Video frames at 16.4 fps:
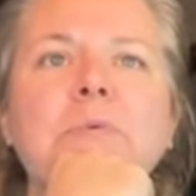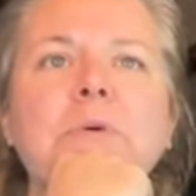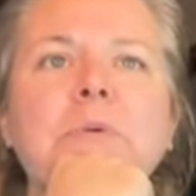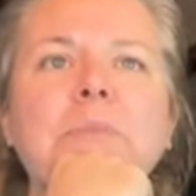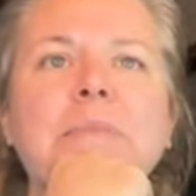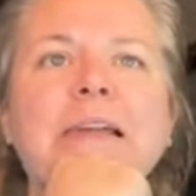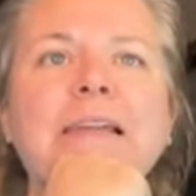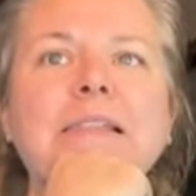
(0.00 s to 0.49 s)

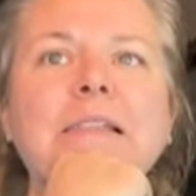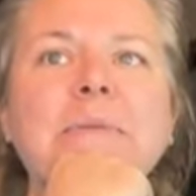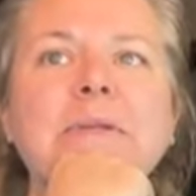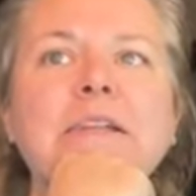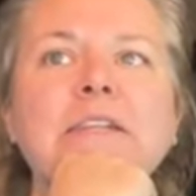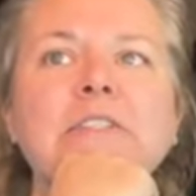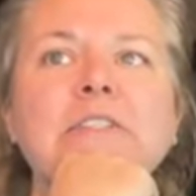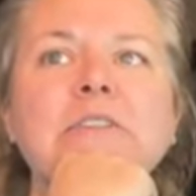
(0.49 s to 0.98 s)
We may
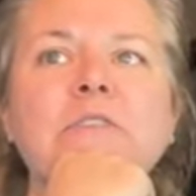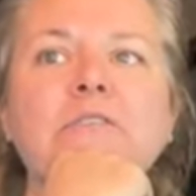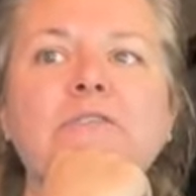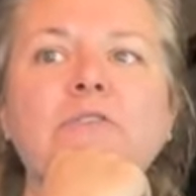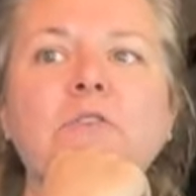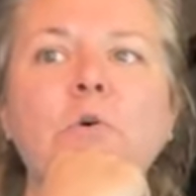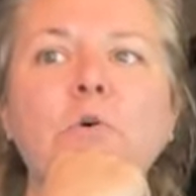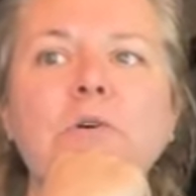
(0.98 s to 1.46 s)
limit it to
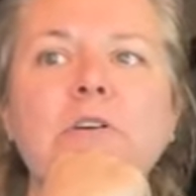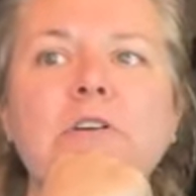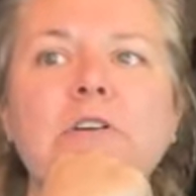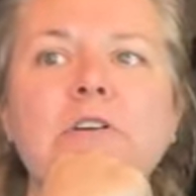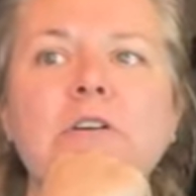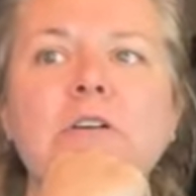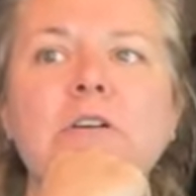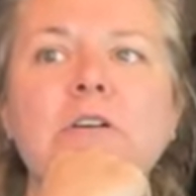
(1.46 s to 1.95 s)

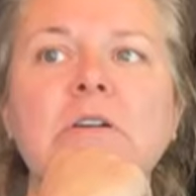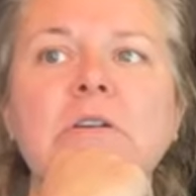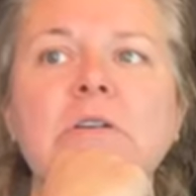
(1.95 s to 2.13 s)
4.